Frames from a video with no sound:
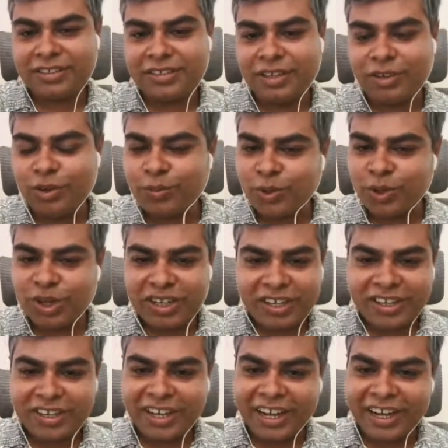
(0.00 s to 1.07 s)
Tirupur
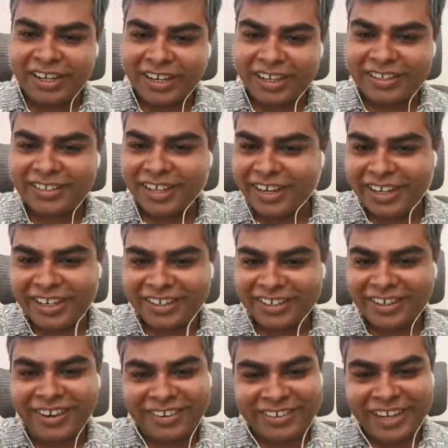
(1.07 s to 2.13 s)
and I sell it
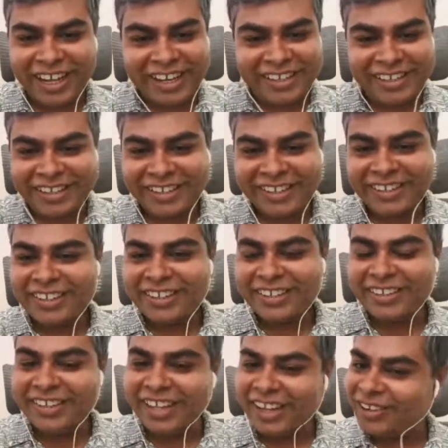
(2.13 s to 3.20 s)
online,
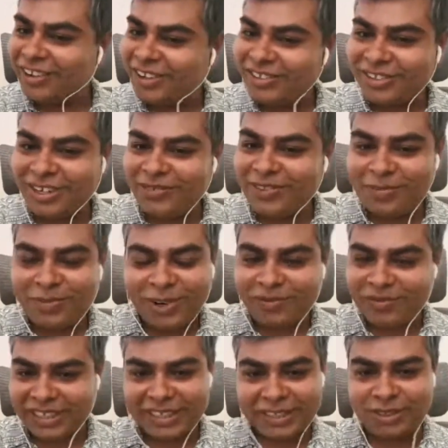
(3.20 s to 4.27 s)
then also if the
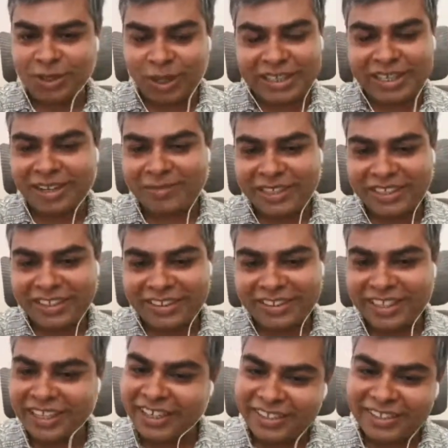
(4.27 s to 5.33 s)
profit is not coming,
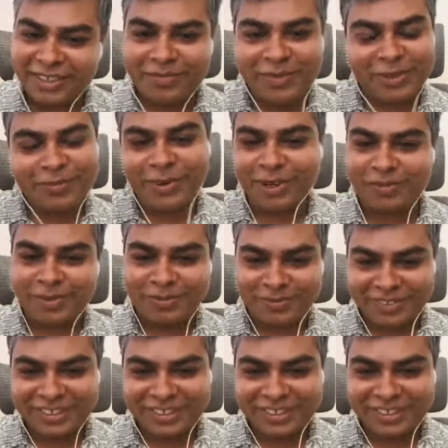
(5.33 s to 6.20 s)
then it is a big problem.